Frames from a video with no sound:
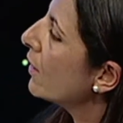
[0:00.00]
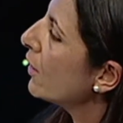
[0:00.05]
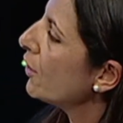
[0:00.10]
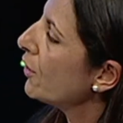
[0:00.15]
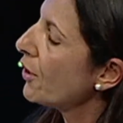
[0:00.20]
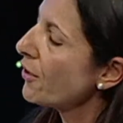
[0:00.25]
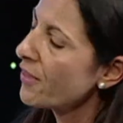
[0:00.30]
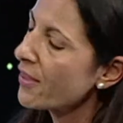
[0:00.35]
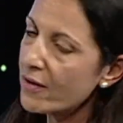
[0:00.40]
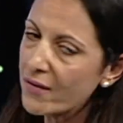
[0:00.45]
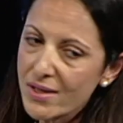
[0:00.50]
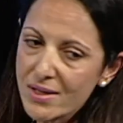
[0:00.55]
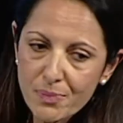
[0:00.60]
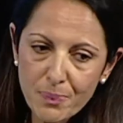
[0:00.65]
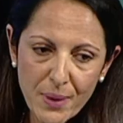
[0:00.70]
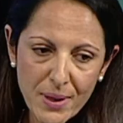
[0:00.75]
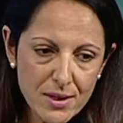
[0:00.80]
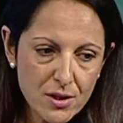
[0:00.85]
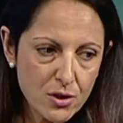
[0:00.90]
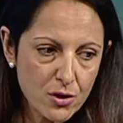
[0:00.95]
you know, there is
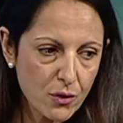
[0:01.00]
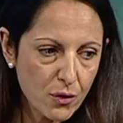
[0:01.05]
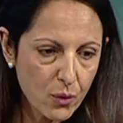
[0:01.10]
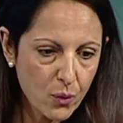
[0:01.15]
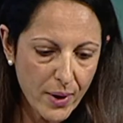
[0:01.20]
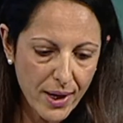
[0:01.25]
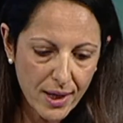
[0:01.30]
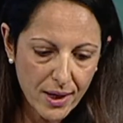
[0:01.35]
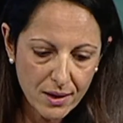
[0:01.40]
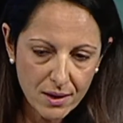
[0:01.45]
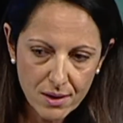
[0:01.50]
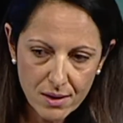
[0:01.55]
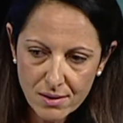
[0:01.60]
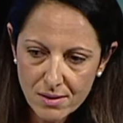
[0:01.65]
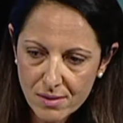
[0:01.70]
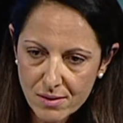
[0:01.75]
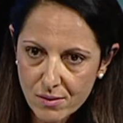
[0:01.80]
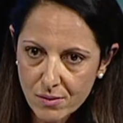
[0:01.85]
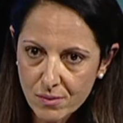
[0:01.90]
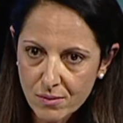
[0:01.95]
better
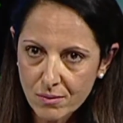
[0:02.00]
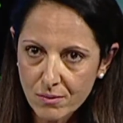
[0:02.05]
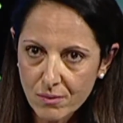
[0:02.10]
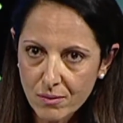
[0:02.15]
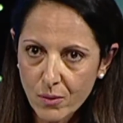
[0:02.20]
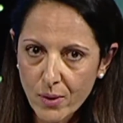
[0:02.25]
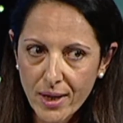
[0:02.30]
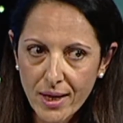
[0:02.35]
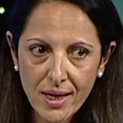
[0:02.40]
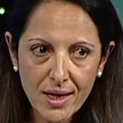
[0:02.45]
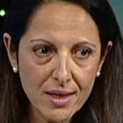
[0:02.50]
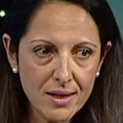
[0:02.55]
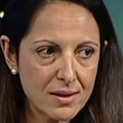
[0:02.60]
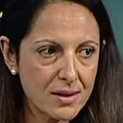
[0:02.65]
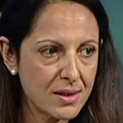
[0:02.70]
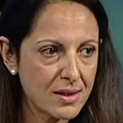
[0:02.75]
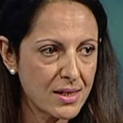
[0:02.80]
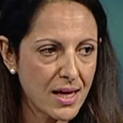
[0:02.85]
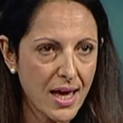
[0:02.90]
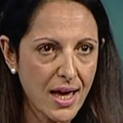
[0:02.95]
awareness. We're here
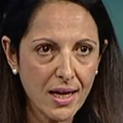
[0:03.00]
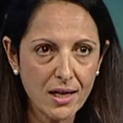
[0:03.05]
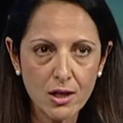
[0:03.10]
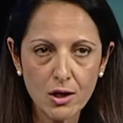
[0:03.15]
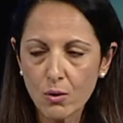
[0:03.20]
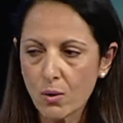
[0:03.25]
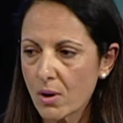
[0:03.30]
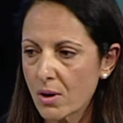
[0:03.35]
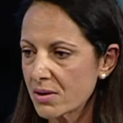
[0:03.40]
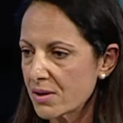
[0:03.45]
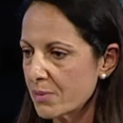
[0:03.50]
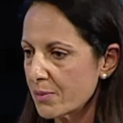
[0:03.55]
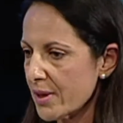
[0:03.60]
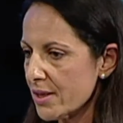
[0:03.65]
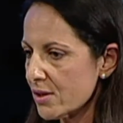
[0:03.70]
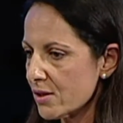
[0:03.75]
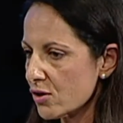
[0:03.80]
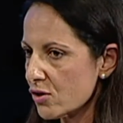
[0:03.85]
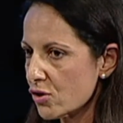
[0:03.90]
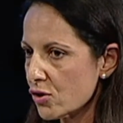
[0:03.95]
today. You asked
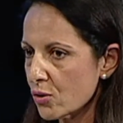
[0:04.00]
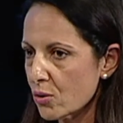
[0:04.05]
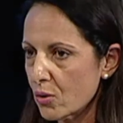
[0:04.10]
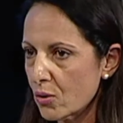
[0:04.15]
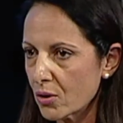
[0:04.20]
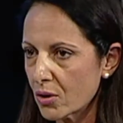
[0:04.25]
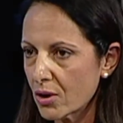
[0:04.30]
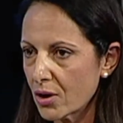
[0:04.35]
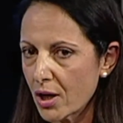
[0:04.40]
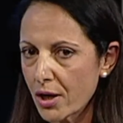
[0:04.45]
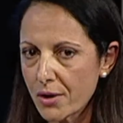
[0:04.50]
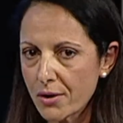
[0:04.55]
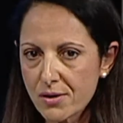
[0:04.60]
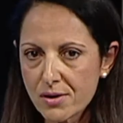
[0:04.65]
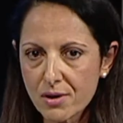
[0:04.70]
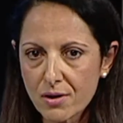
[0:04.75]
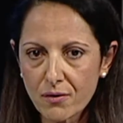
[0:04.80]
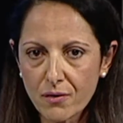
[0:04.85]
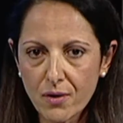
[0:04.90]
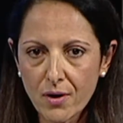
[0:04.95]
me to talk,
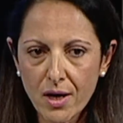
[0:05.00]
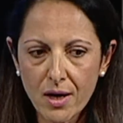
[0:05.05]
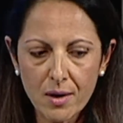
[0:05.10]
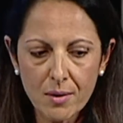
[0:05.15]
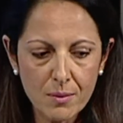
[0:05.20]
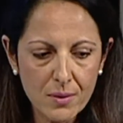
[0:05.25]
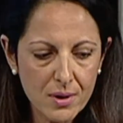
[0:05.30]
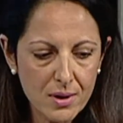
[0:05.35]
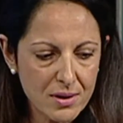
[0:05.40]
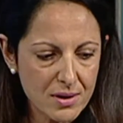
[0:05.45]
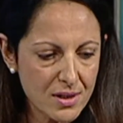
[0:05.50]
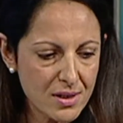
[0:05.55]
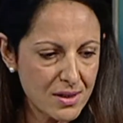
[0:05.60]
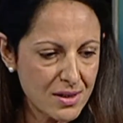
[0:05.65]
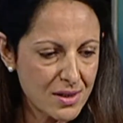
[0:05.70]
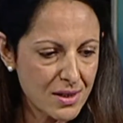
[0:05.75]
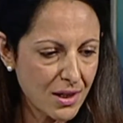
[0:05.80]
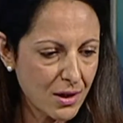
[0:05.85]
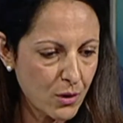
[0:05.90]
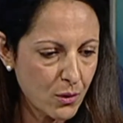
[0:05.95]
loads of um,
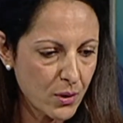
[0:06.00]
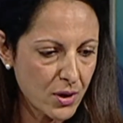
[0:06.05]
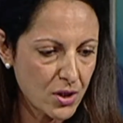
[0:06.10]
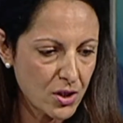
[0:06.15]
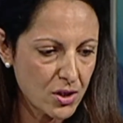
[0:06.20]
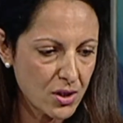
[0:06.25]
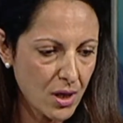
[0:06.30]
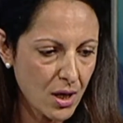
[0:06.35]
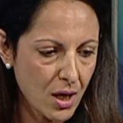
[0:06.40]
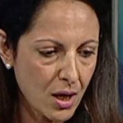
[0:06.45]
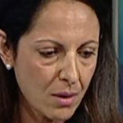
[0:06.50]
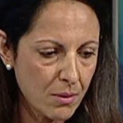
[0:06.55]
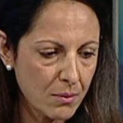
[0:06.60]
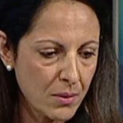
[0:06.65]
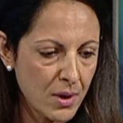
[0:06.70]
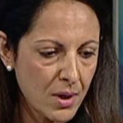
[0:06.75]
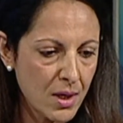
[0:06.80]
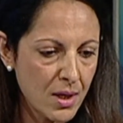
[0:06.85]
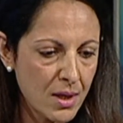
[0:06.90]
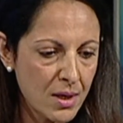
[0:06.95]
distinguished
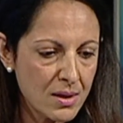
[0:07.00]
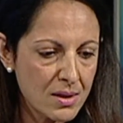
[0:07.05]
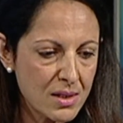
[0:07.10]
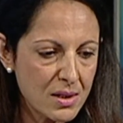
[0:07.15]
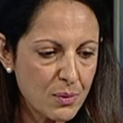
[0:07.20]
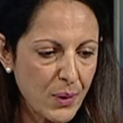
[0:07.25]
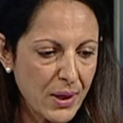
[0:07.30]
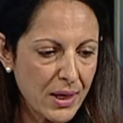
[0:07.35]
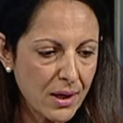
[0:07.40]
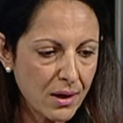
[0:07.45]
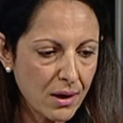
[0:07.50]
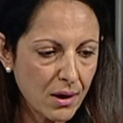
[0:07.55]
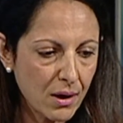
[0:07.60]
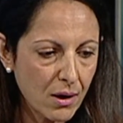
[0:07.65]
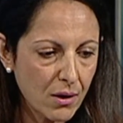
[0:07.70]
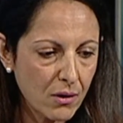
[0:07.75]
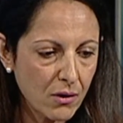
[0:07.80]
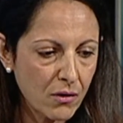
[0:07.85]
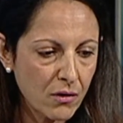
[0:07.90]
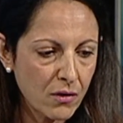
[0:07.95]
um,
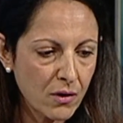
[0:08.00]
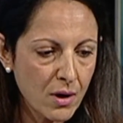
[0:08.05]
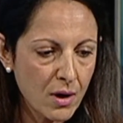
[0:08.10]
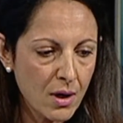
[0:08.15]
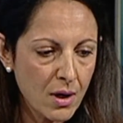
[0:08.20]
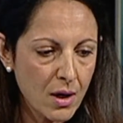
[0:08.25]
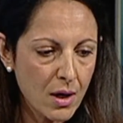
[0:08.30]
speakers.